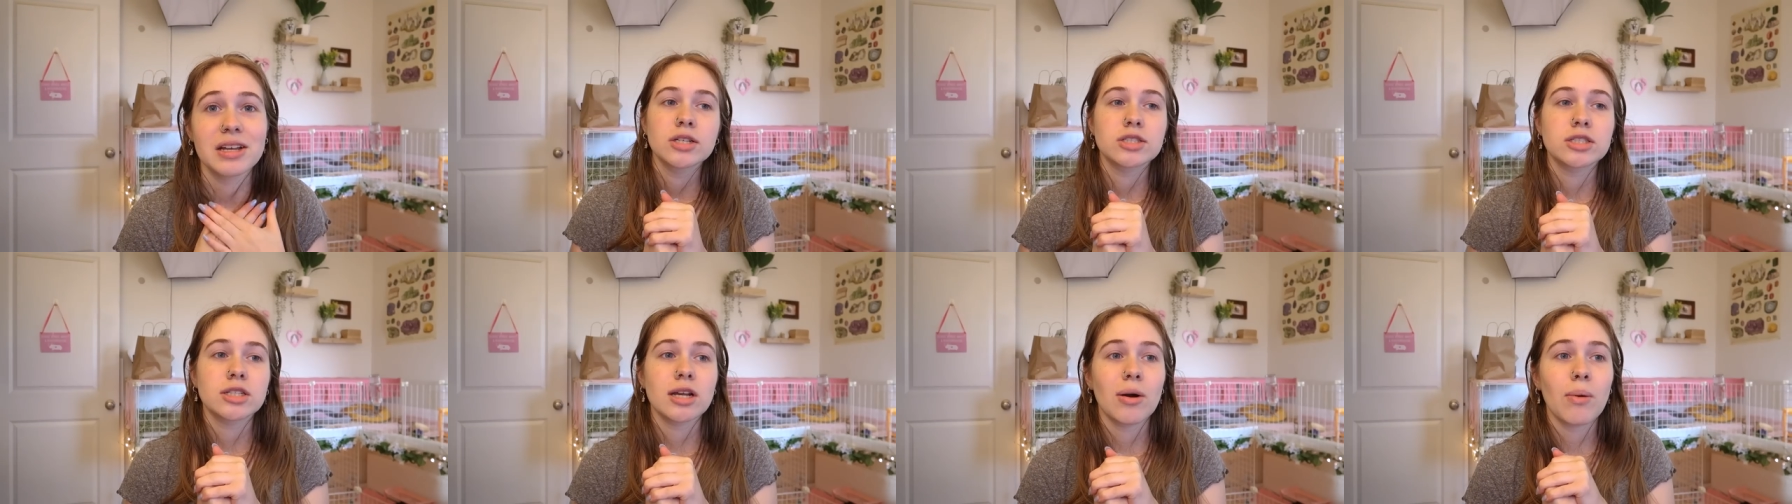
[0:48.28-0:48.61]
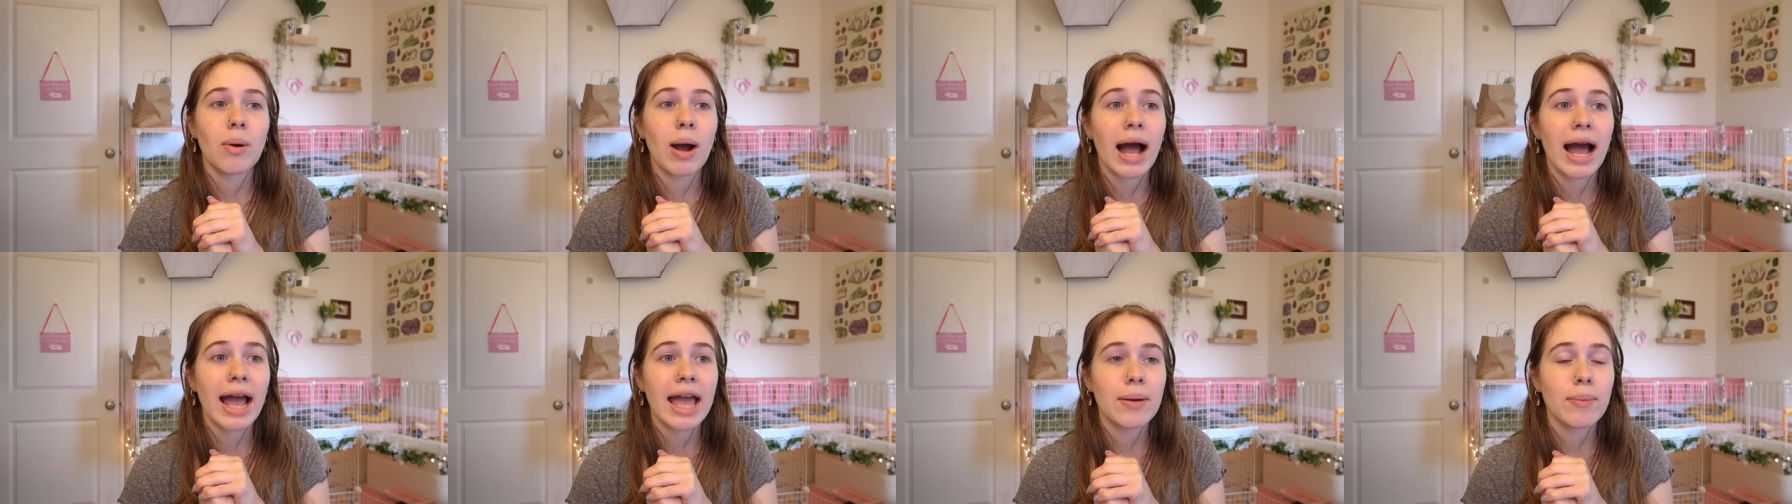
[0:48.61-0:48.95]

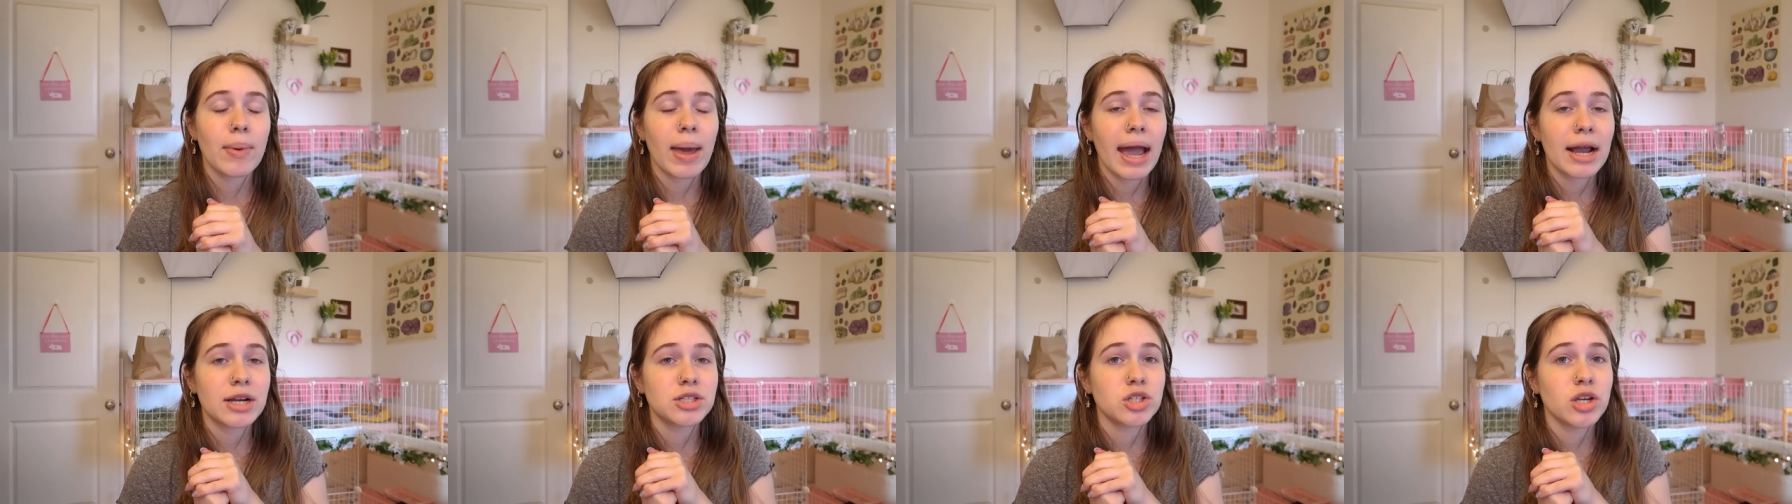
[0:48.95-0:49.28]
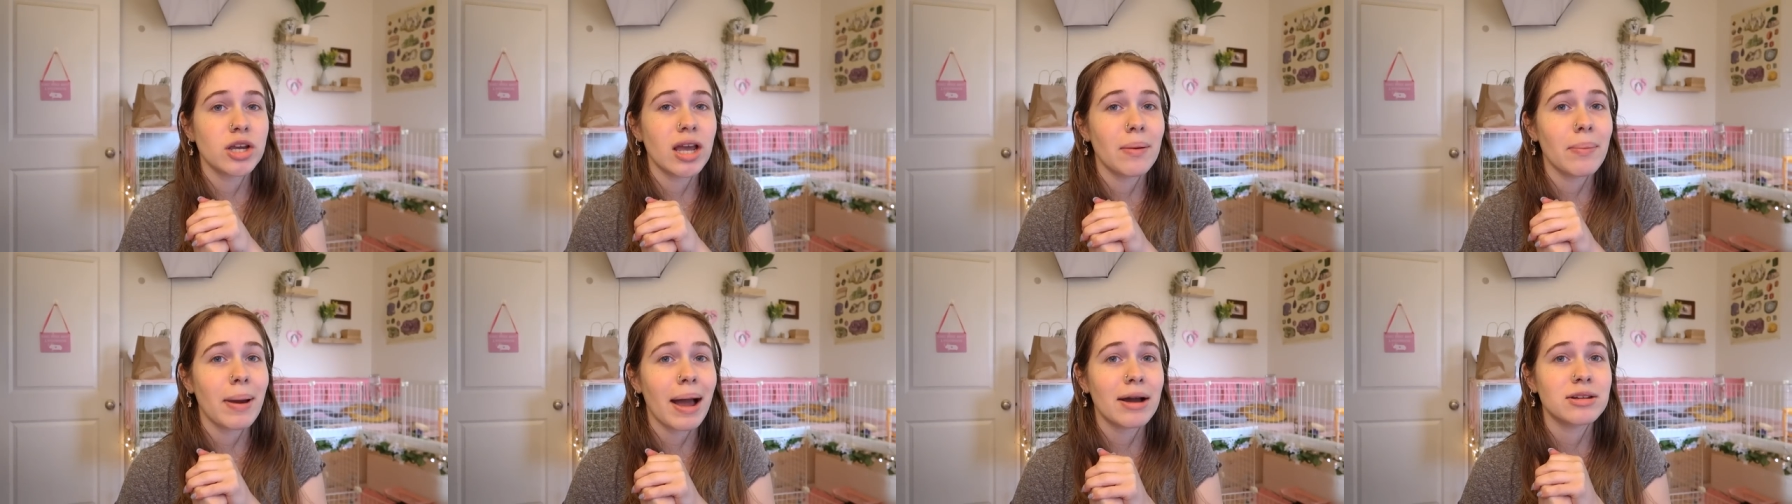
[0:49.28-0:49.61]
so I am
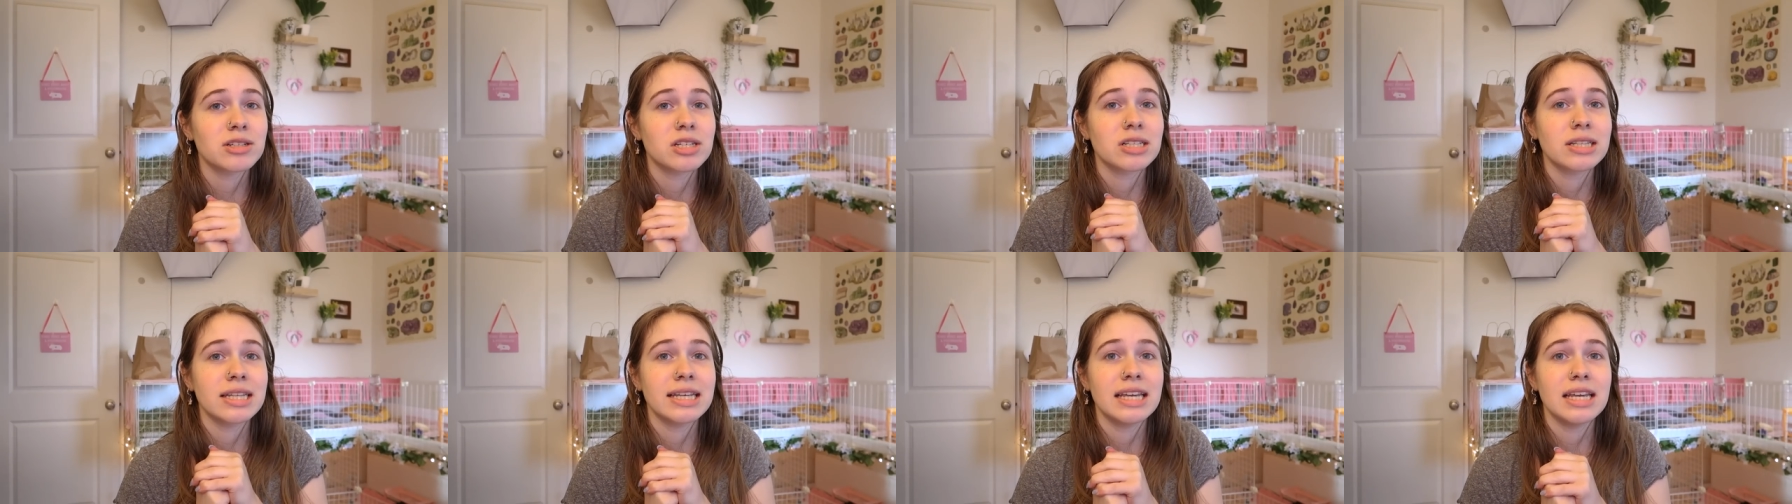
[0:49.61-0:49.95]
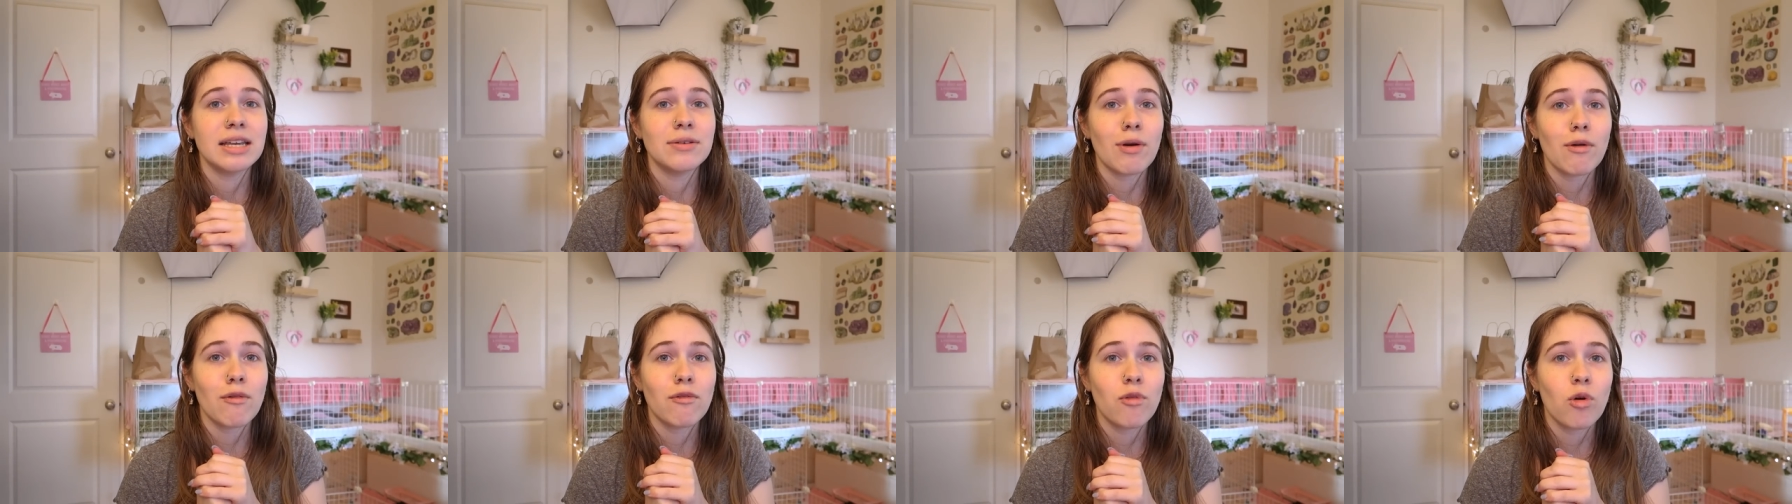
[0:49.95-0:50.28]
actually about to leave